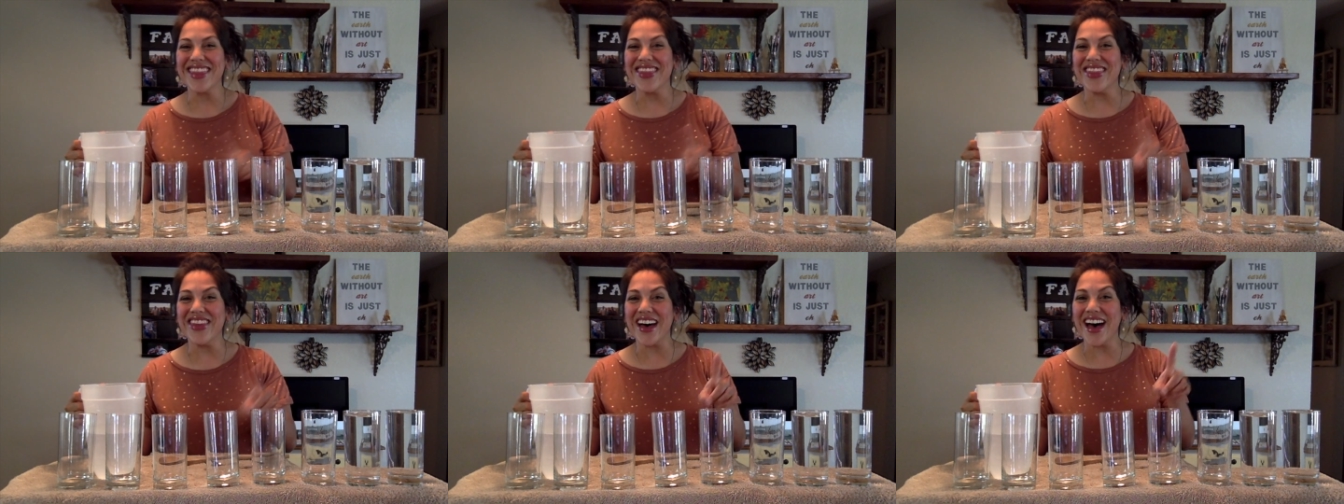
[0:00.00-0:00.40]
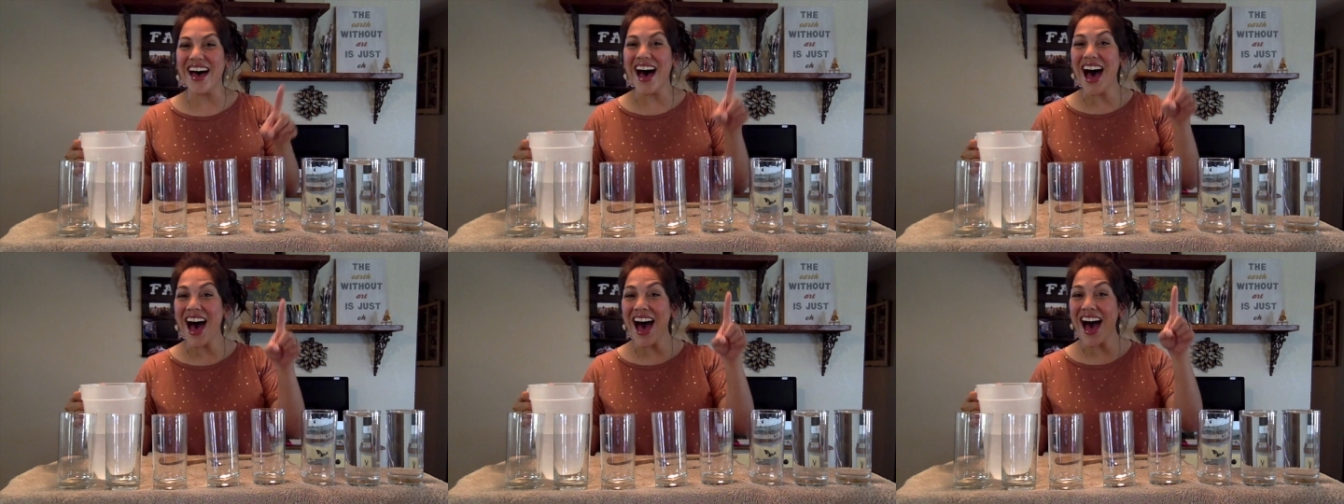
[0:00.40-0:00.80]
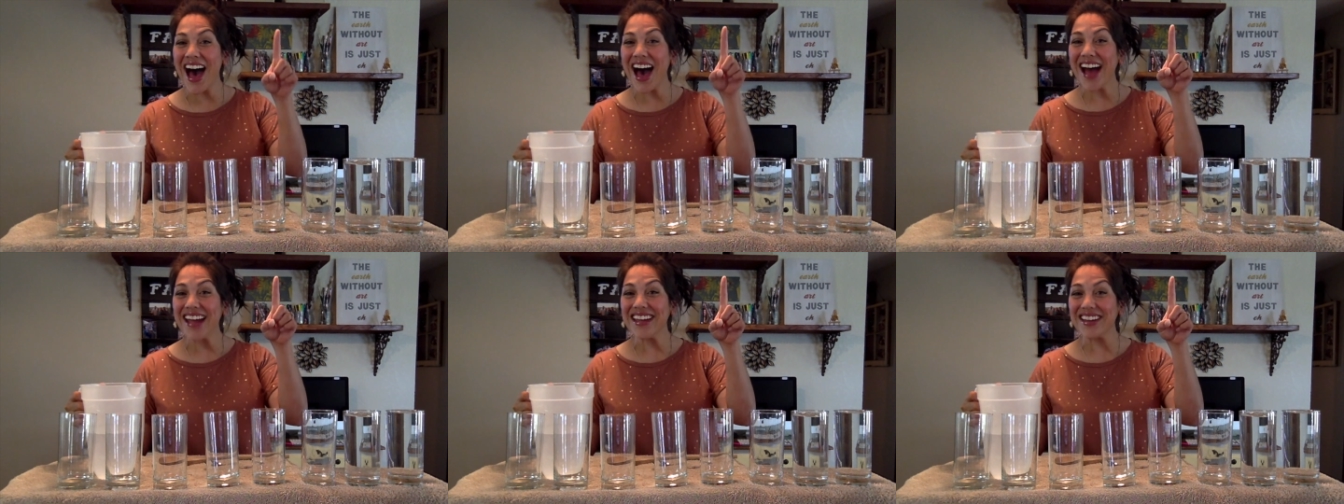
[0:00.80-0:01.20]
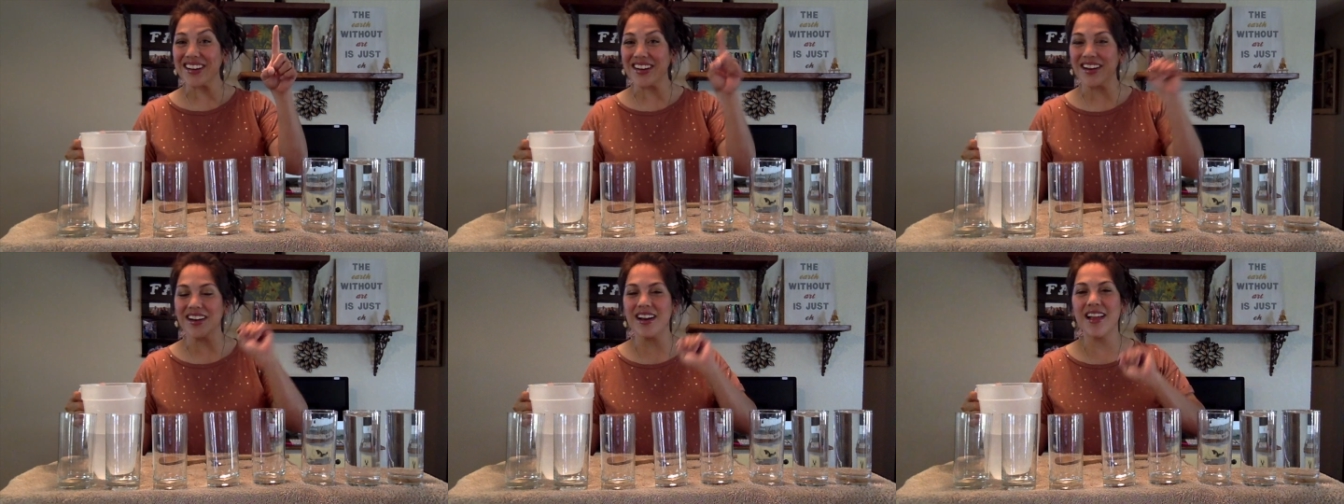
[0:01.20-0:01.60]
the
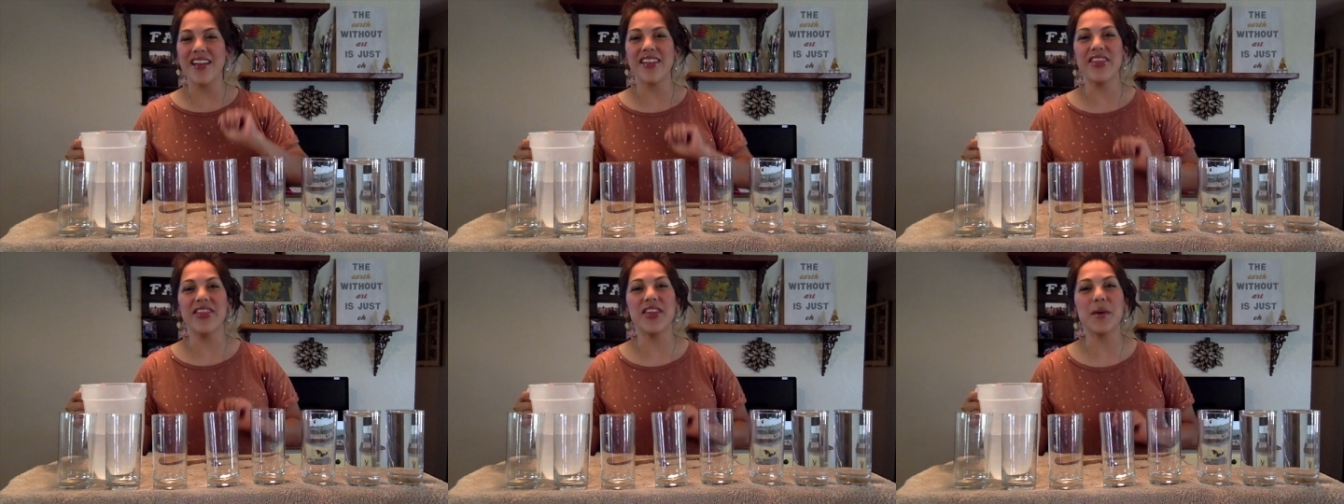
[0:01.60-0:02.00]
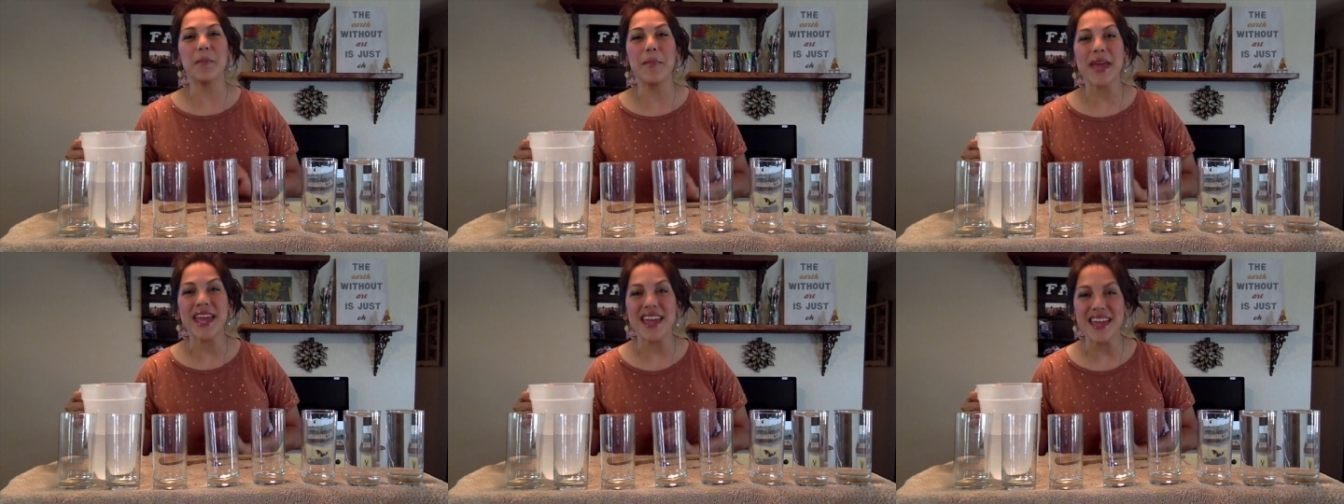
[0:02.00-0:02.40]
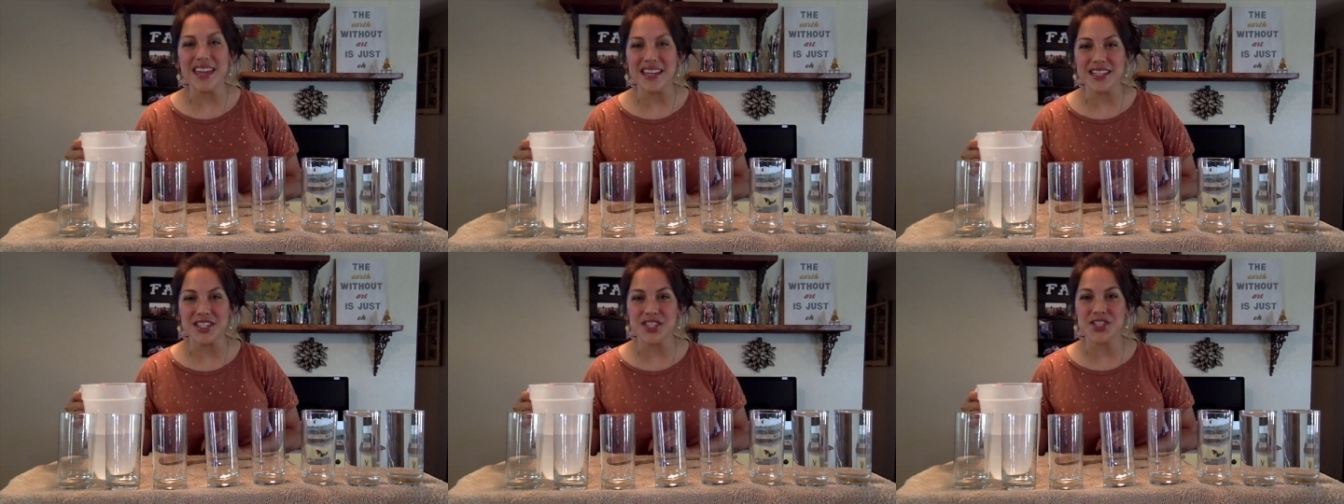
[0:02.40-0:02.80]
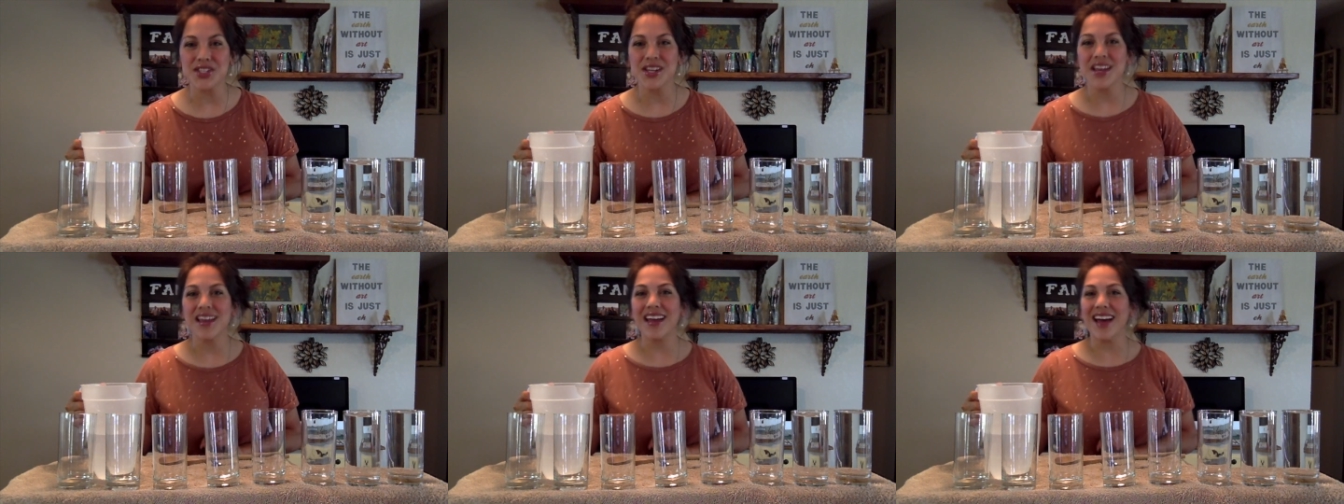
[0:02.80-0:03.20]
higher the pitch
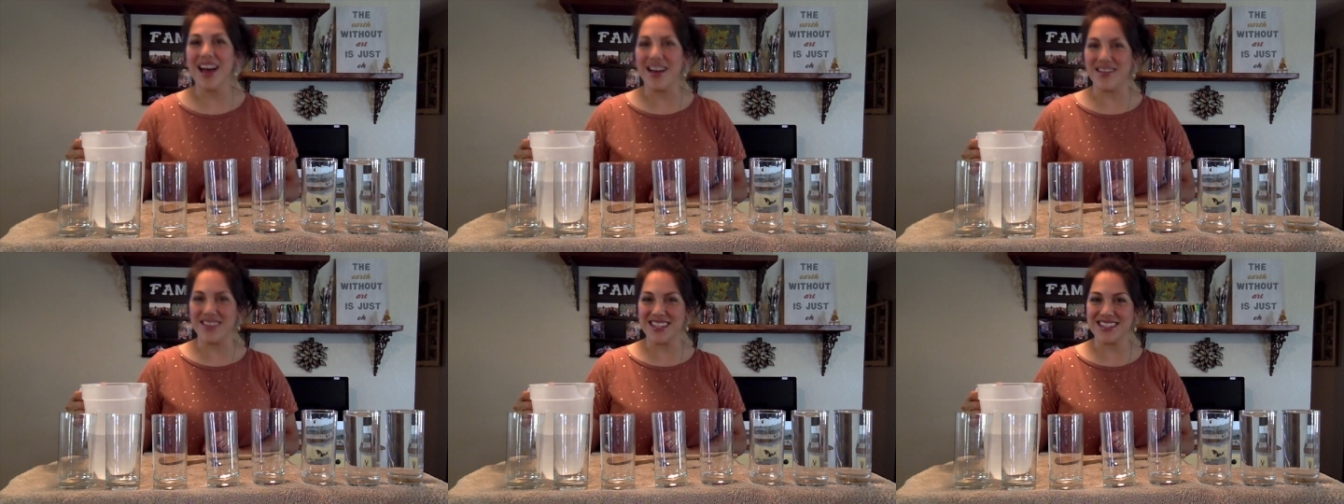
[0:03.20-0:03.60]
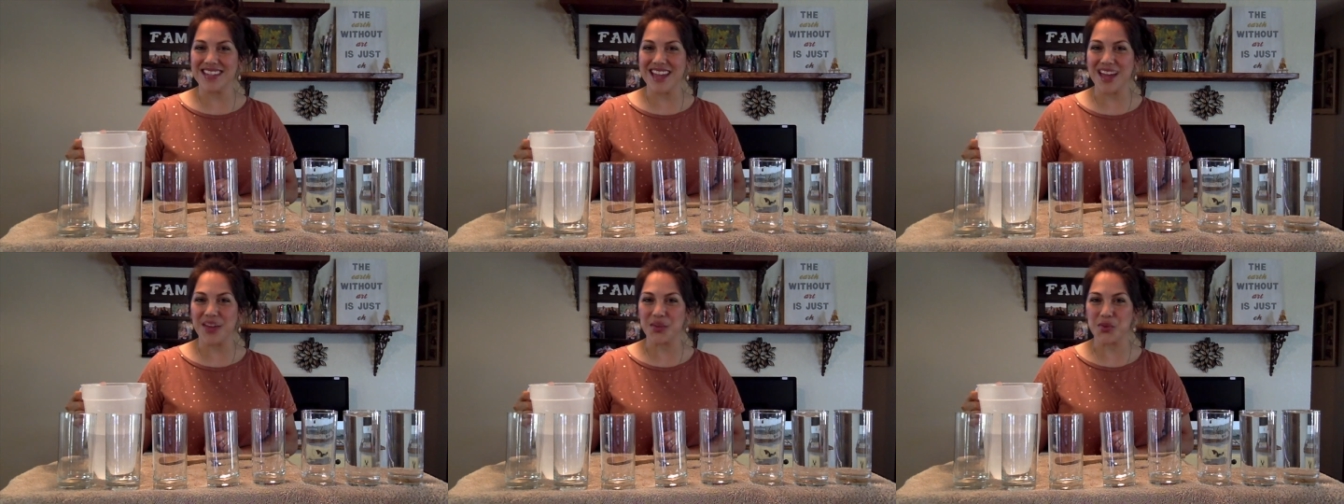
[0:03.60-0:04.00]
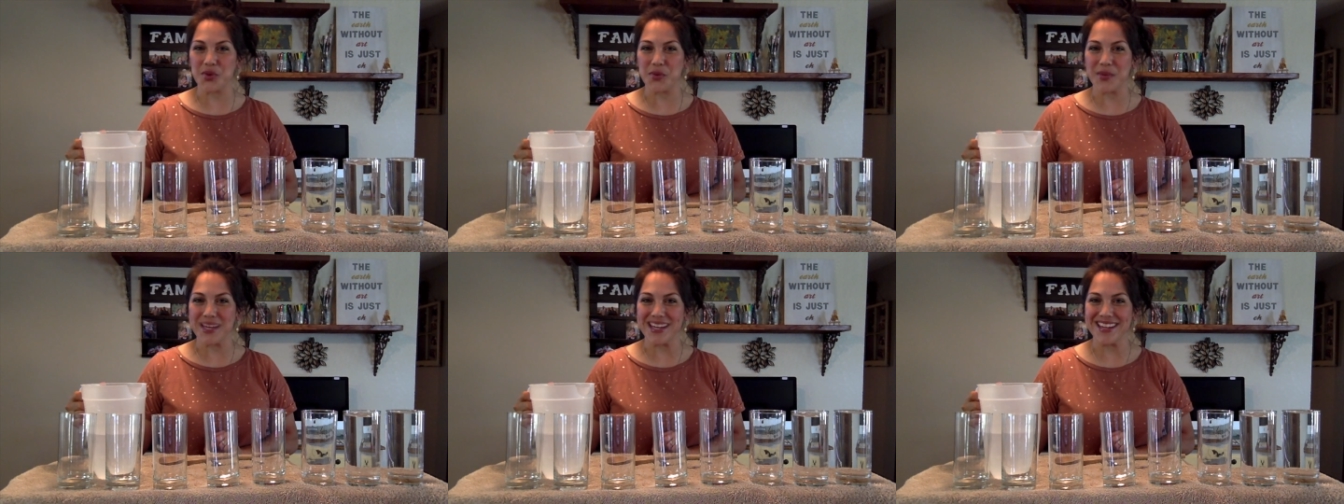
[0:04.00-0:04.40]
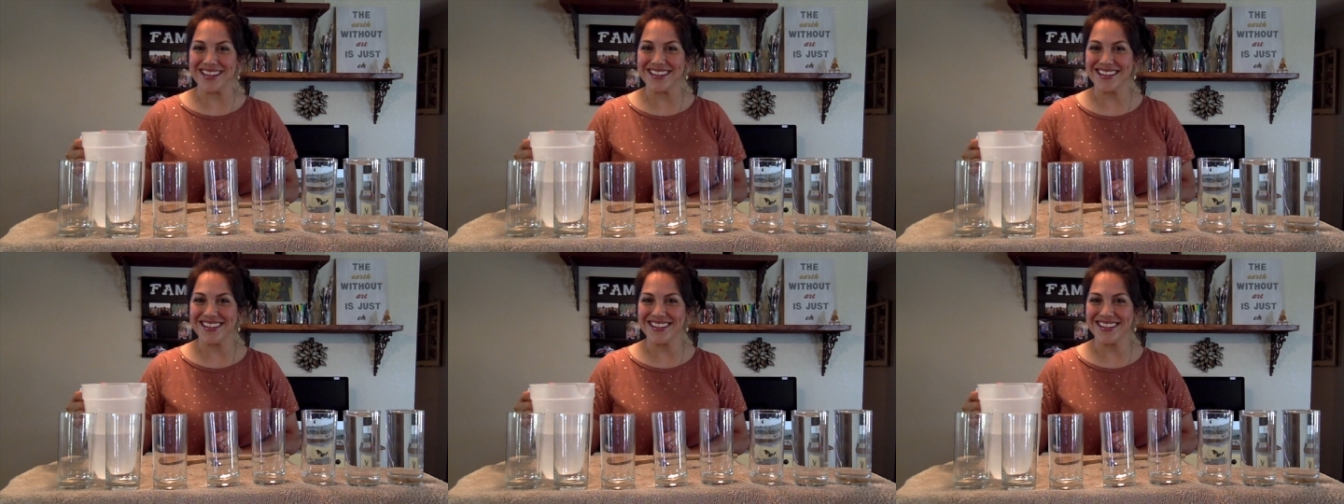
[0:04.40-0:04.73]
of the sound will be.